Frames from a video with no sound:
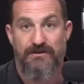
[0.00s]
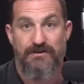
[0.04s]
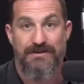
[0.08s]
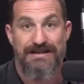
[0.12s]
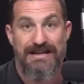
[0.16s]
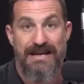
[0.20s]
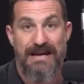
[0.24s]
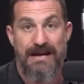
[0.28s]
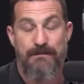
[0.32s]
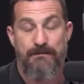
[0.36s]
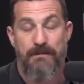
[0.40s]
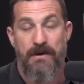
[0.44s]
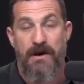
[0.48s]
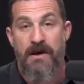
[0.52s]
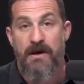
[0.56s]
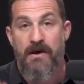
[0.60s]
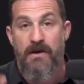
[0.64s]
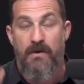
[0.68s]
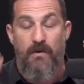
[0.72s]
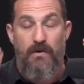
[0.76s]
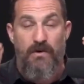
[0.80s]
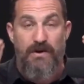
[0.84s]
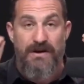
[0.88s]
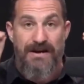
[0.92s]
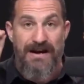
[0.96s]
too deep,
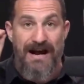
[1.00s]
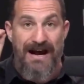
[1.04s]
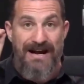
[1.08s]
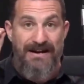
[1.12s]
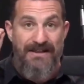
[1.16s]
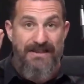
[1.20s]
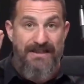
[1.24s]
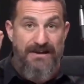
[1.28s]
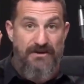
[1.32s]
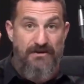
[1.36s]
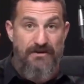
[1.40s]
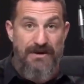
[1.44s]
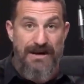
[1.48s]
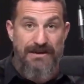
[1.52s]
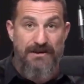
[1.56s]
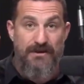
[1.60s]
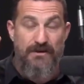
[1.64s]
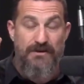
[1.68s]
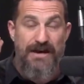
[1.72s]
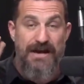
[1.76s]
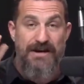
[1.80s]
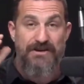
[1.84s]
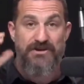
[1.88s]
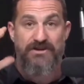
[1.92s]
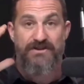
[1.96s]
or not at the correct
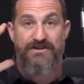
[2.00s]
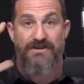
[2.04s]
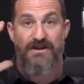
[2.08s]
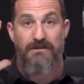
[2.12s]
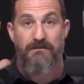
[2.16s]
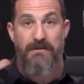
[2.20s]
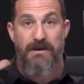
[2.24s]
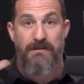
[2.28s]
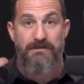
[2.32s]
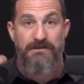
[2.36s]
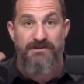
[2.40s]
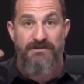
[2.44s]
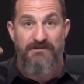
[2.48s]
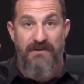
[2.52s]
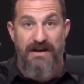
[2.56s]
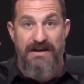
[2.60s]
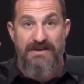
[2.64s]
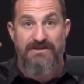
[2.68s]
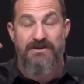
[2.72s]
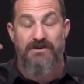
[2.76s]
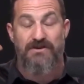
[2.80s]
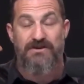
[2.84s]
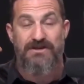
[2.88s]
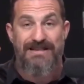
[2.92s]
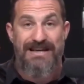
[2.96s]
locations on people's
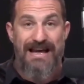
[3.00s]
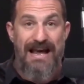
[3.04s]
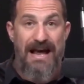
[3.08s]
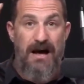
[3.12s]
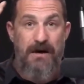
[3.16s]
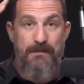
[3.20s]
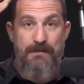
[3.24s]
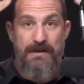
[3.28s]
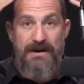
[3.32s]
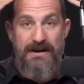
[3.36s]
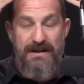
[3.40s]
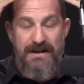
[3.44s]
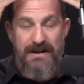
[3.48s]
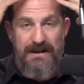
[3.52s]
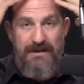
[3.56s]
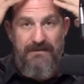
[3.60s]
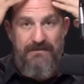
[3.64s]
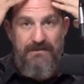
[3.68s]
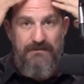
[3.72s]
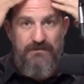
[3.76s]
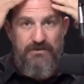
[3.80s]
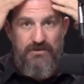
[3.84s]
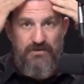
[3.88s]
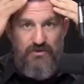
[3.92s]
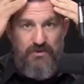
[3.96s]
face or scalp, and it can
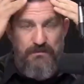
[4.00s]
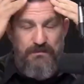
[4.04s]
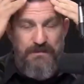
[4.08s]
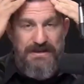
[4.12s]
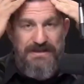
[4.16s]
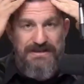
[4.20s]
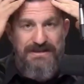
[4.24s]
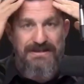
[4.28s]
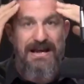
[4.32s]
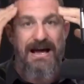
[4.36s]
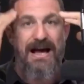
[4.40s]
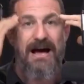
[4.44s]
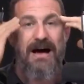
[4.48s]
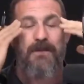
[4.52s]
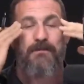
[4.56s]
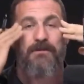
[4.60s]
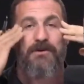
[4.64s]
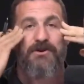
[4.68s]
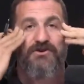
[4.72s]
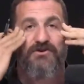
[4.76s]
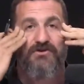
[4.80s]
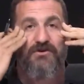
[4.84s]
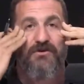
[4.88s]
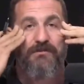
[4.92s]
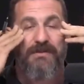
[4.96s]
give them droopy scalp
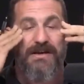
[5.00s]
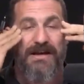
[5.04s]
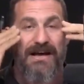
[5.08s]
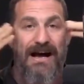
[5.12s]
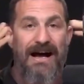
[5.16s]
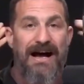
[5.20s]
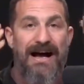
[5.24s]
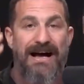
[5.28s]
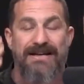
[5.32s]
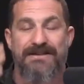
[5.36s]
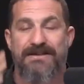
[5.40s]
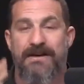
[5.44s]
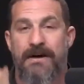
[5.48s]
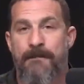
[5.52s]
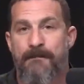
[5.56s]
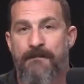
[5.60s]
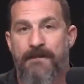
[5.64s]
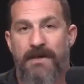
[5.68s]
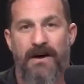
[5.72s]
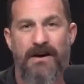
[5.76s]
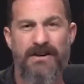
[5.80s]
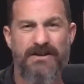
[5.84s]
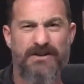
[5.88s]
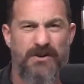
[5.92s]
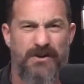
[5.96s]
or droopy eyes.
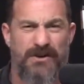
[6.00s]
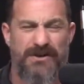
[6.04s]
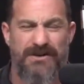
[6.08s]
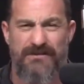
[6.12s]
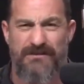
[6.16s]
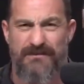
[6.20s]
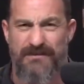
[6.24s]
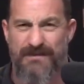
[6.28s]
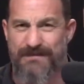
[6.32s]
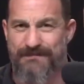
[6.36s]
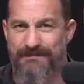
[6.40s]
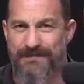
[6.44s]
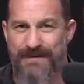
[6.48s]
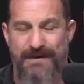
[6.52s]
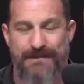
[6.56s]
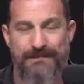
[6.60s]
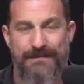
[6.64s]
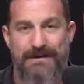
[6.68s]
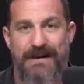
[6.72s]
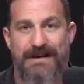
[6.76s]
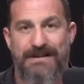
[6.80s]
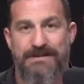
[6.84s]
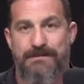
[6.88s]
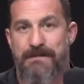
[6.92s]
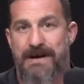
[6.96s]
All sorts of
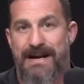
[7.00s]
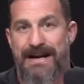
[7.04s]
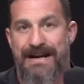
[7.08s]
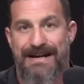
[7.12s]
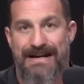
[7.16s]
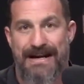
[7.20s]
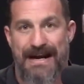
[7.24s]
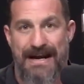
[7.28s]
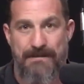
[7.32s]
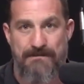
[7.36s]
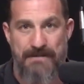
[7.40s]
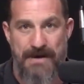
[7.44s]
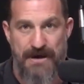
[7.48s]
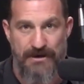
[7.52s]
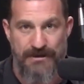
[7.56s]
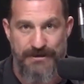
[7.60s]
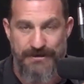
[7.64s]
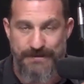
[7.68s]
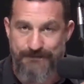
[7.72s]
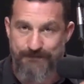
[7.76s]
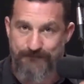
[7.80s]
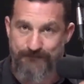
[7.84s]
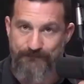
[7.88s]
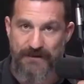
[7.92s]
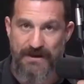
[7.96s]
cosmetic
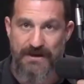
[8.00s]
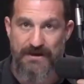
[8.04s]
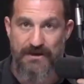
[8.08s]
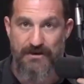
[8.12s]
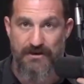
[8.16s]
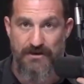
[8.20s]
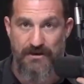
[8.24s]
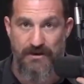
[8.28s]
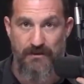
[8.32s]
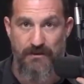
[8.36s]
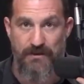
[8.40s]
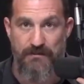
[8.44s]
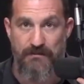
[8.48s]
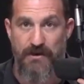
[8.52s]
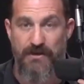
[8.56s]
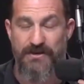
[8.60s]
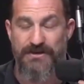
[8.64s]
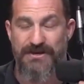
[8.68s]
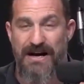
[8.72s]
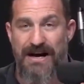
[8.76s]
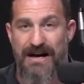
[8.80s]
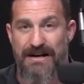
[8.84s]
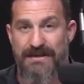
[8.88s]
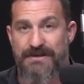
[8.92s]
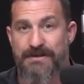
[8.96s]
nightmares can occur with
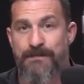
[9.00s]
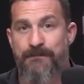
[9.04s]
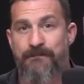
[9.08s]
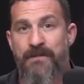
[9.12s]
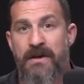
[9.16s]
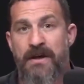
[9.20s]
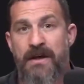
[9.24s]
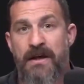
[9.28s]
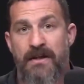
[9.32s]
Botox.